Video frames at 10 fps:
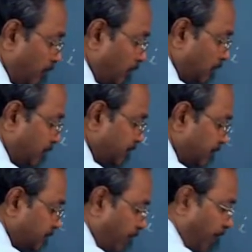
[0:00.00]
This is
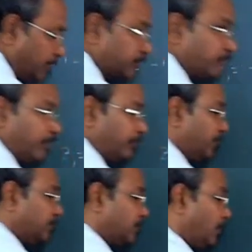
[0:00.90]
minus 1.
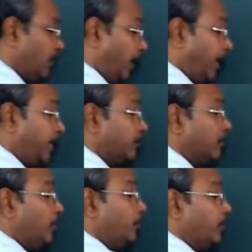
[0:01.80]
And
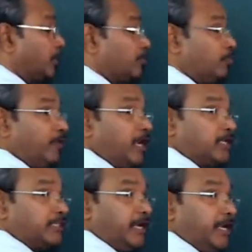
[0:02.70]
you have to move along
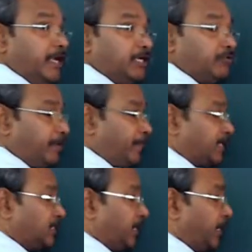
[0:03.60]
the negative
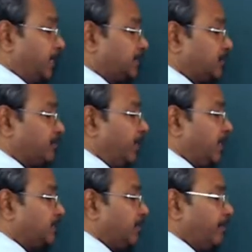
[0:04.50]
imaginary axis because
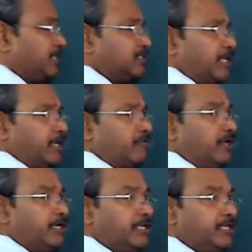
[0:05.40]
the imaginary
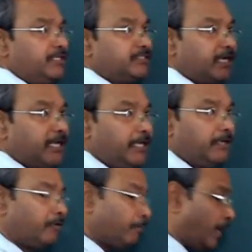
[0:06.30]
quantity is at a
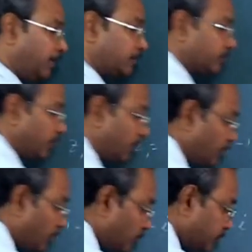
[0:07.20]
minus 1.
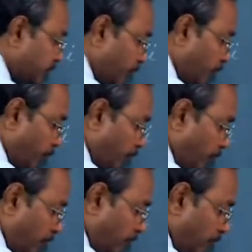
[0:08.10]
So,
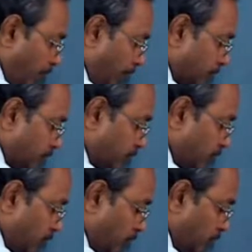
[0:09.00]
minus 1.
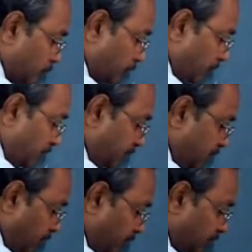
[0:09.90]
So this is
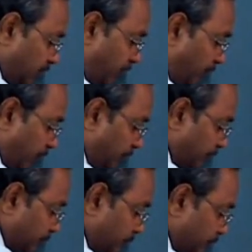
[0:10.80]
our Z1,
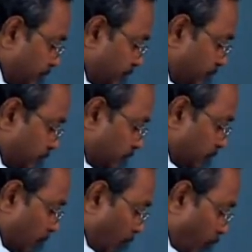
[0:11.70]

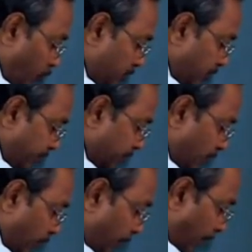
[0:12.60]
which is
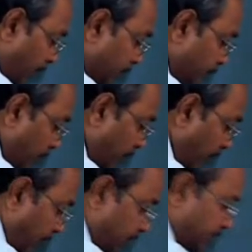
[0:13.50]
minus 1
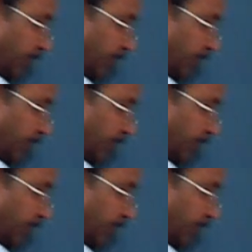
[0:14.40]
minus 7.